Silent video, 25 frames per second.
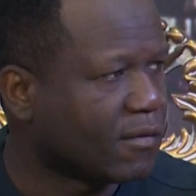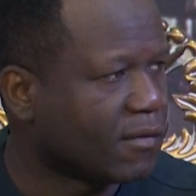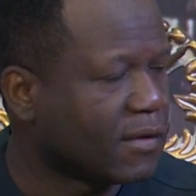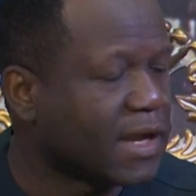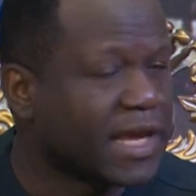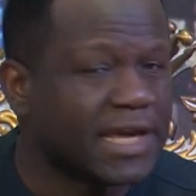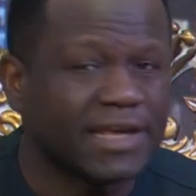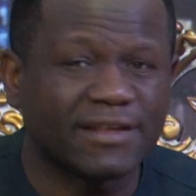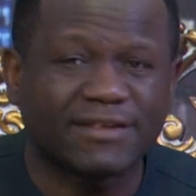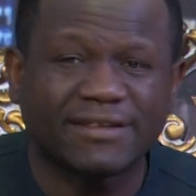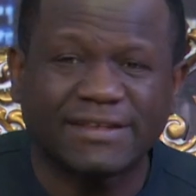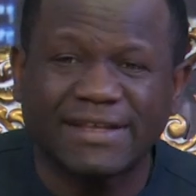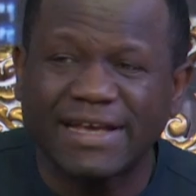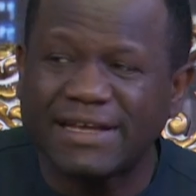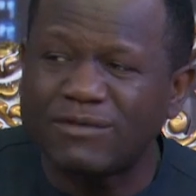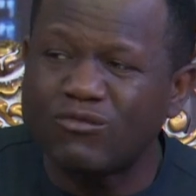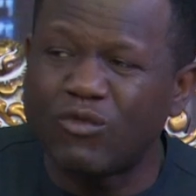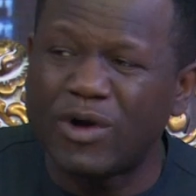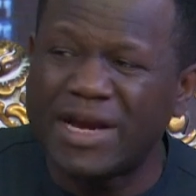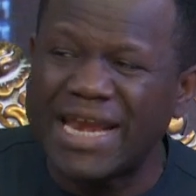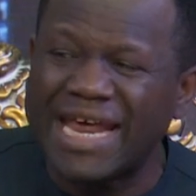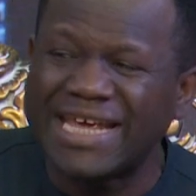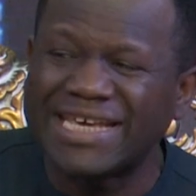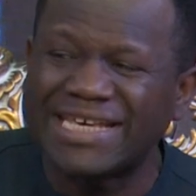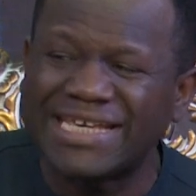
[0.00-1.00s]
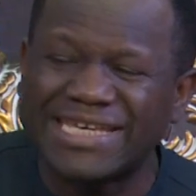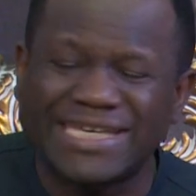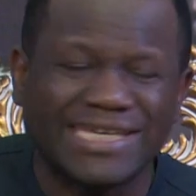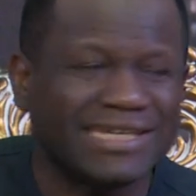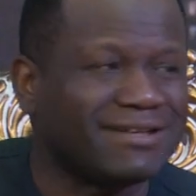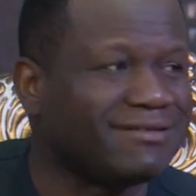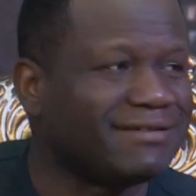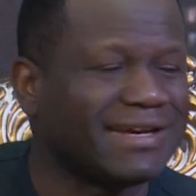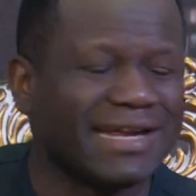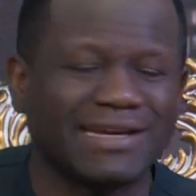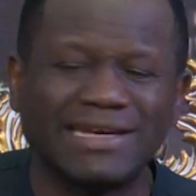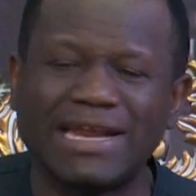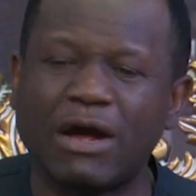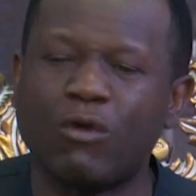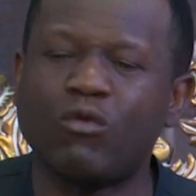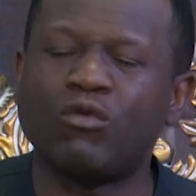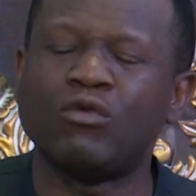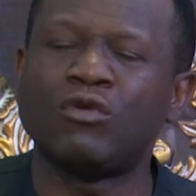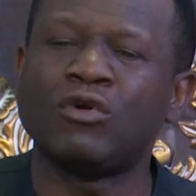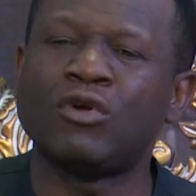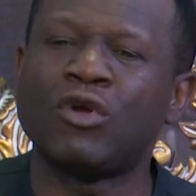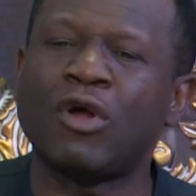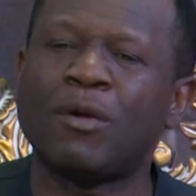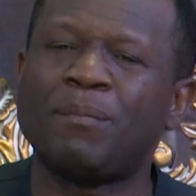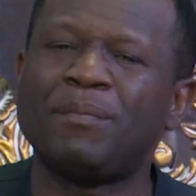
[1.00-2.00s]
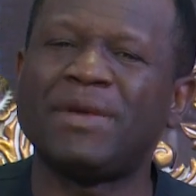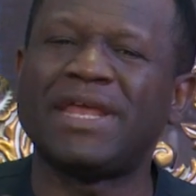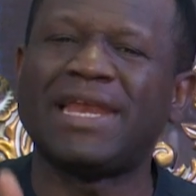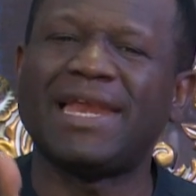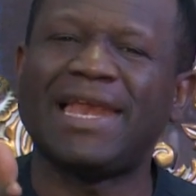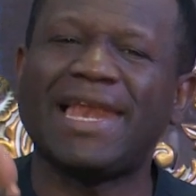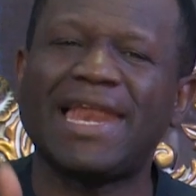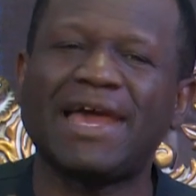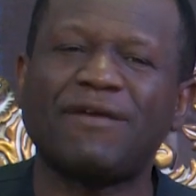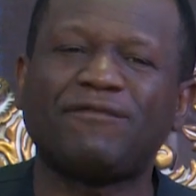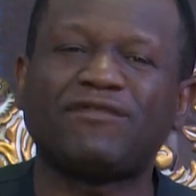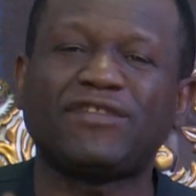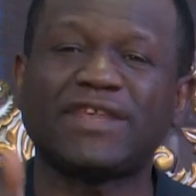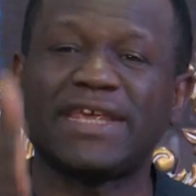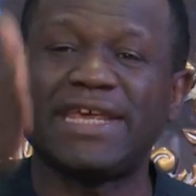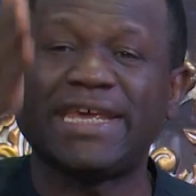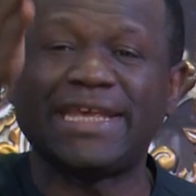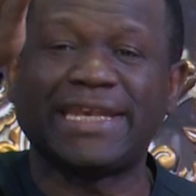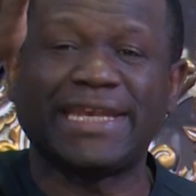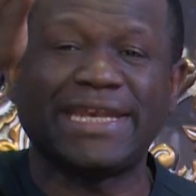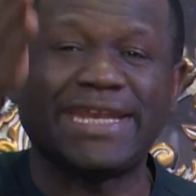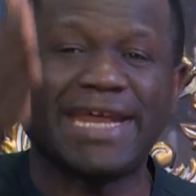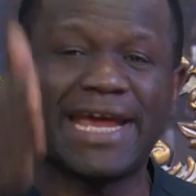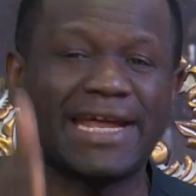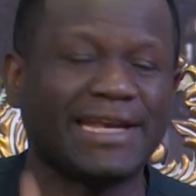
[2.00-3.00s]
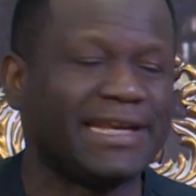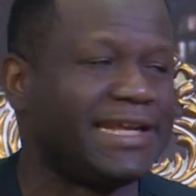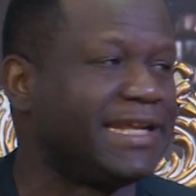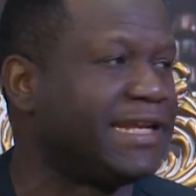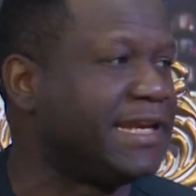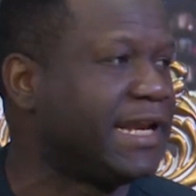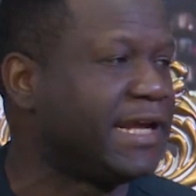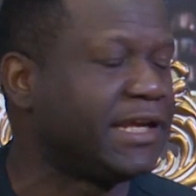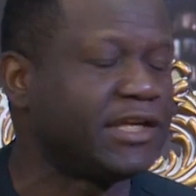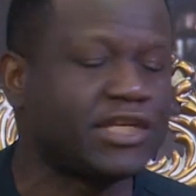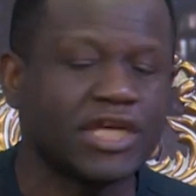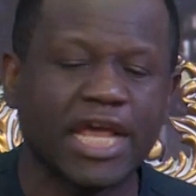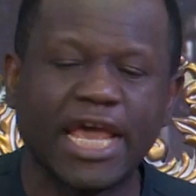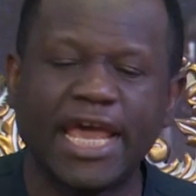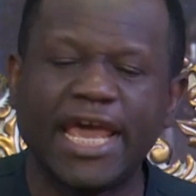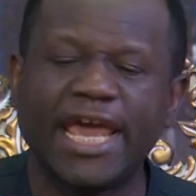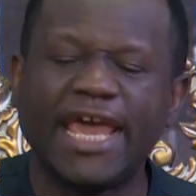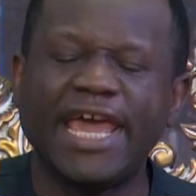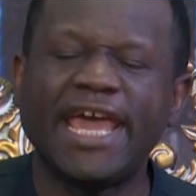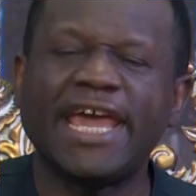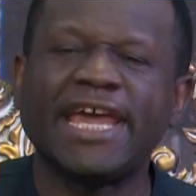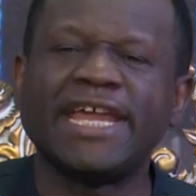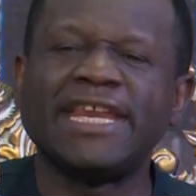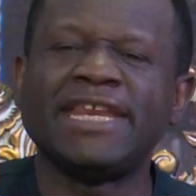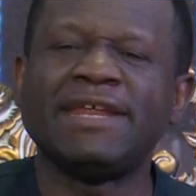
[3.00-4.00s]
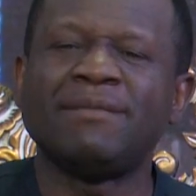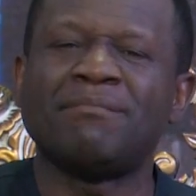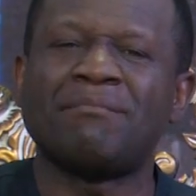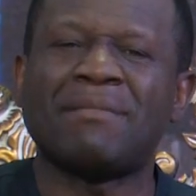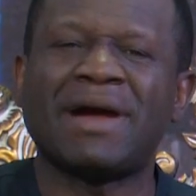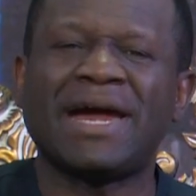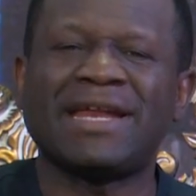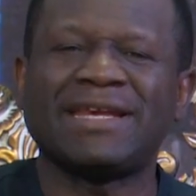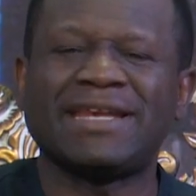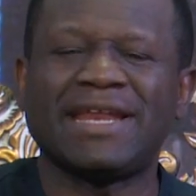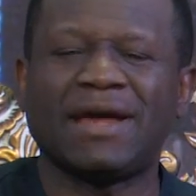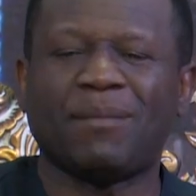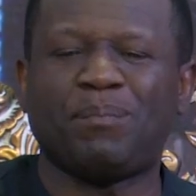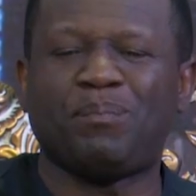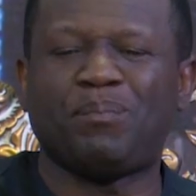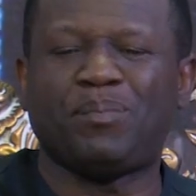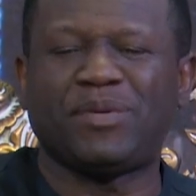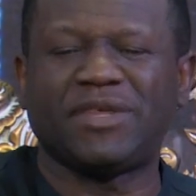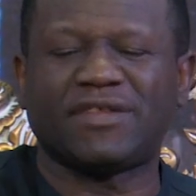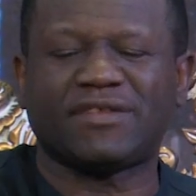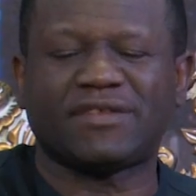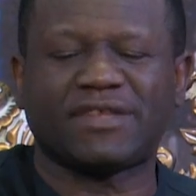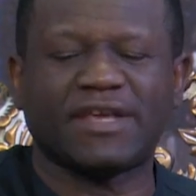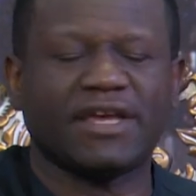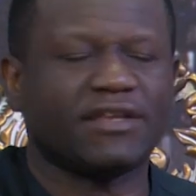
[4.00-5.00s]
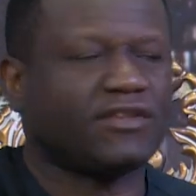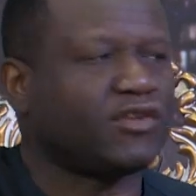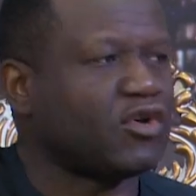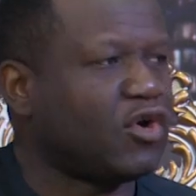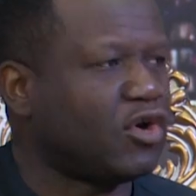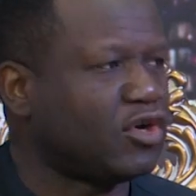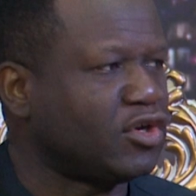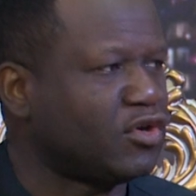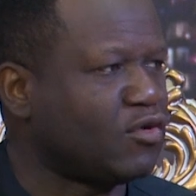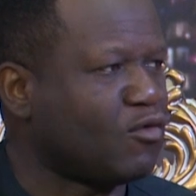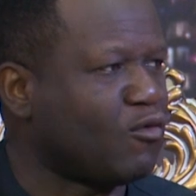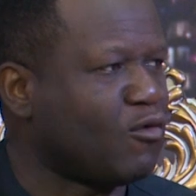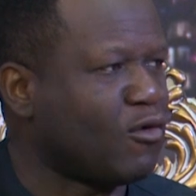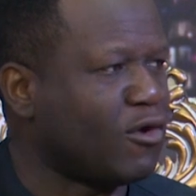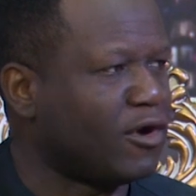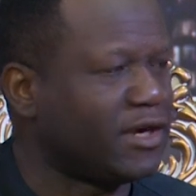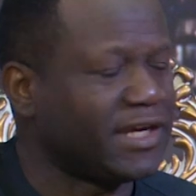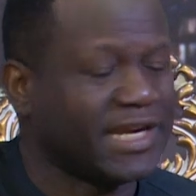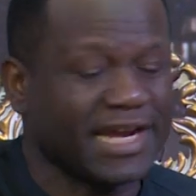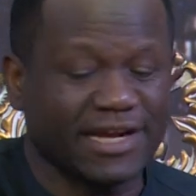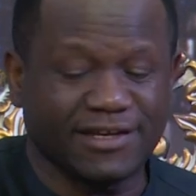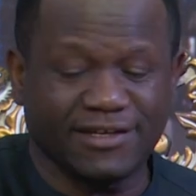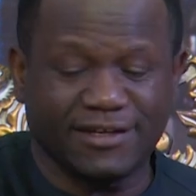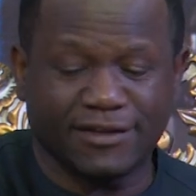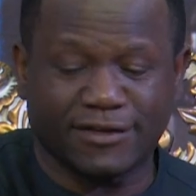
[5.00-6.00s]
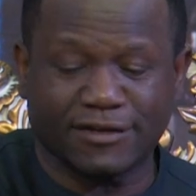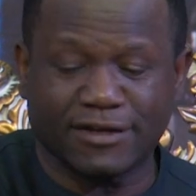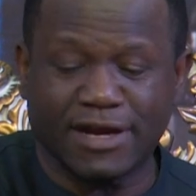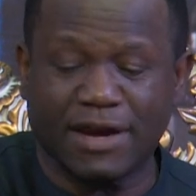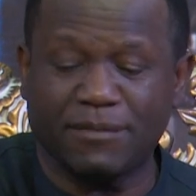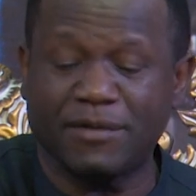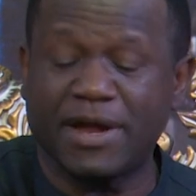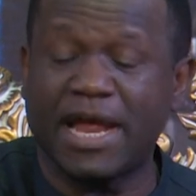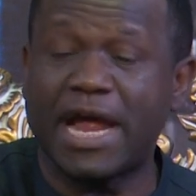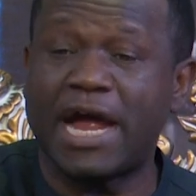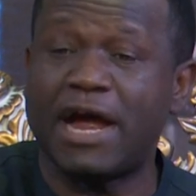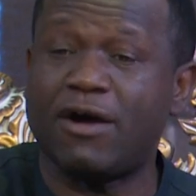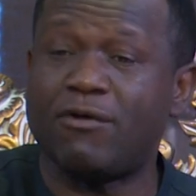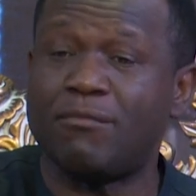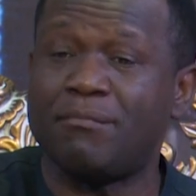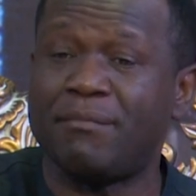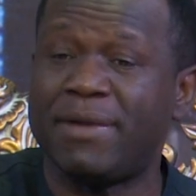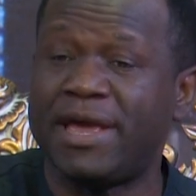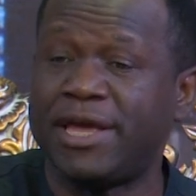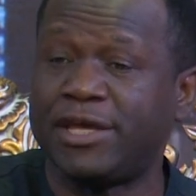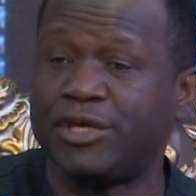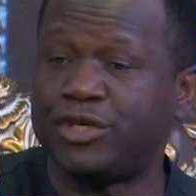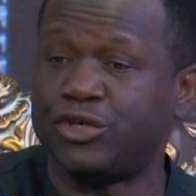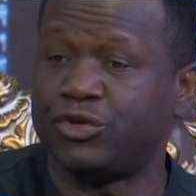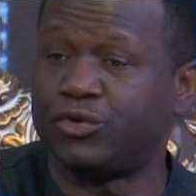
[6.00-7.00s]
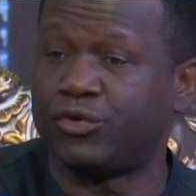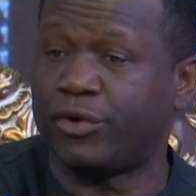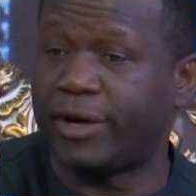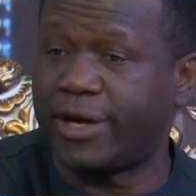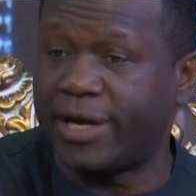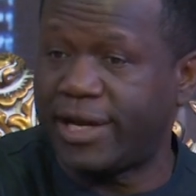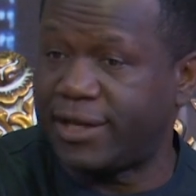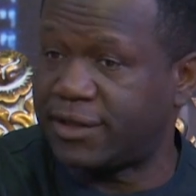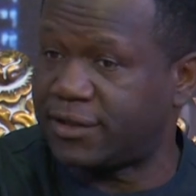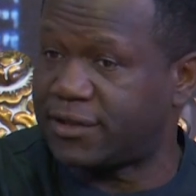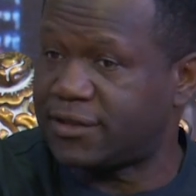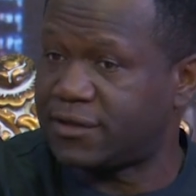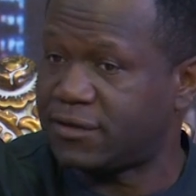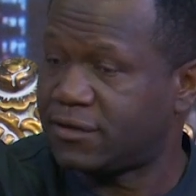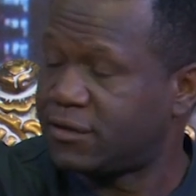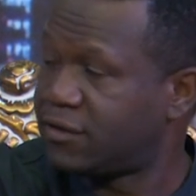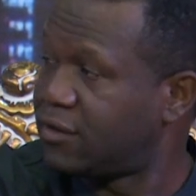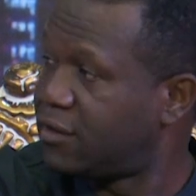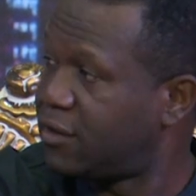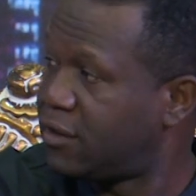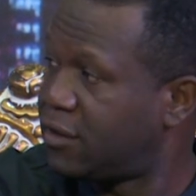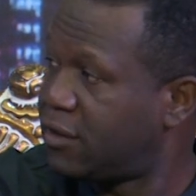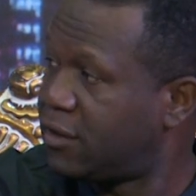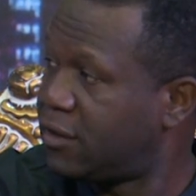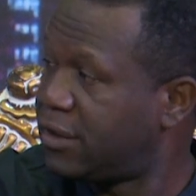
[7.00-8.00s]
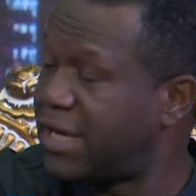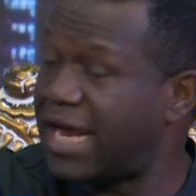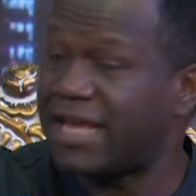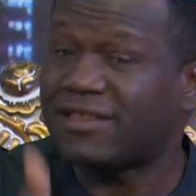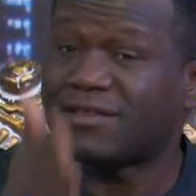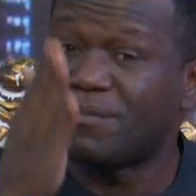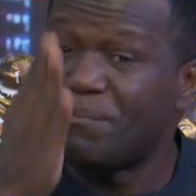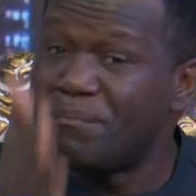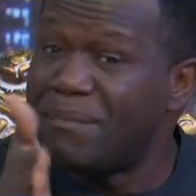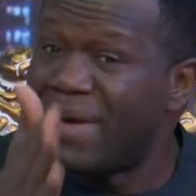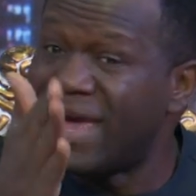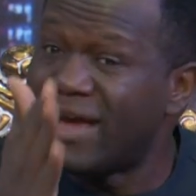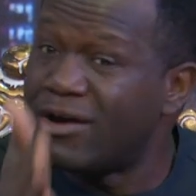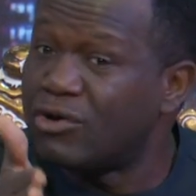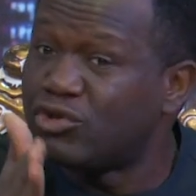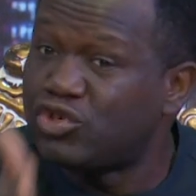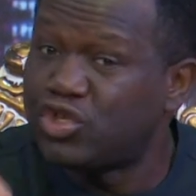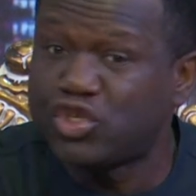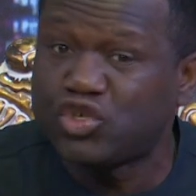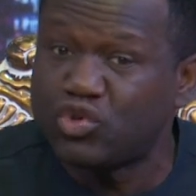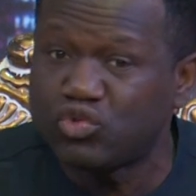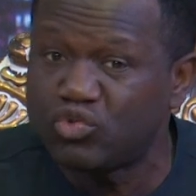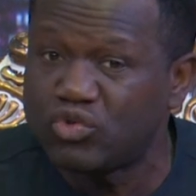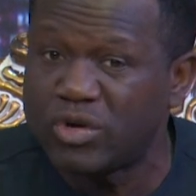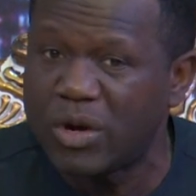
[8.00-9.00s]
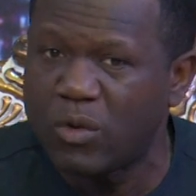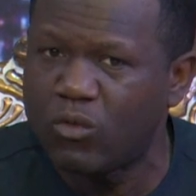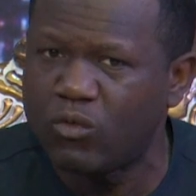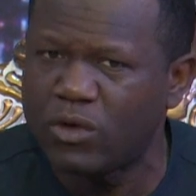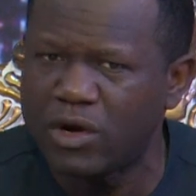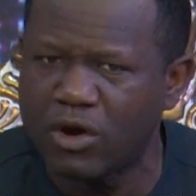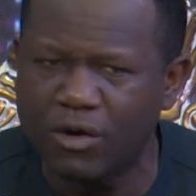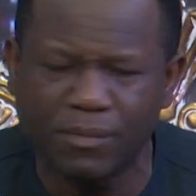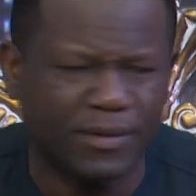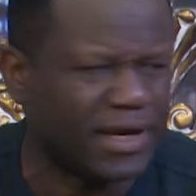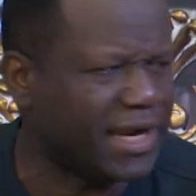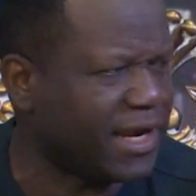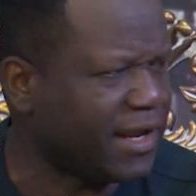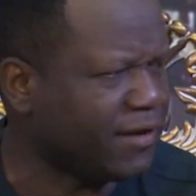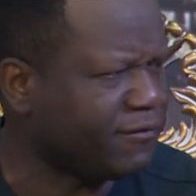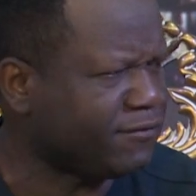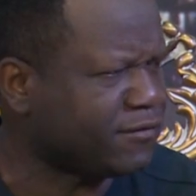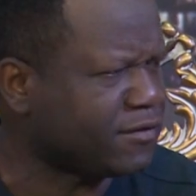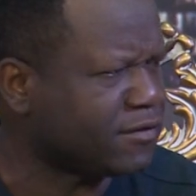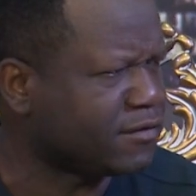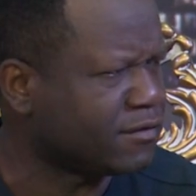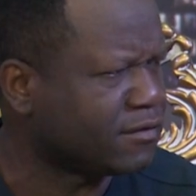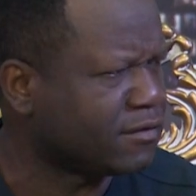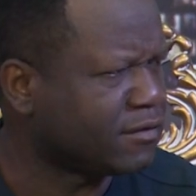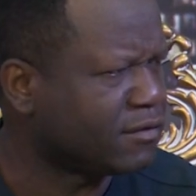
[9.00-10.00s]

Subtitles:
He said, when I kill them, there will not be left in their lineage any man that pisseth on the wall. They are describing how men urinate. That's male children will not be left.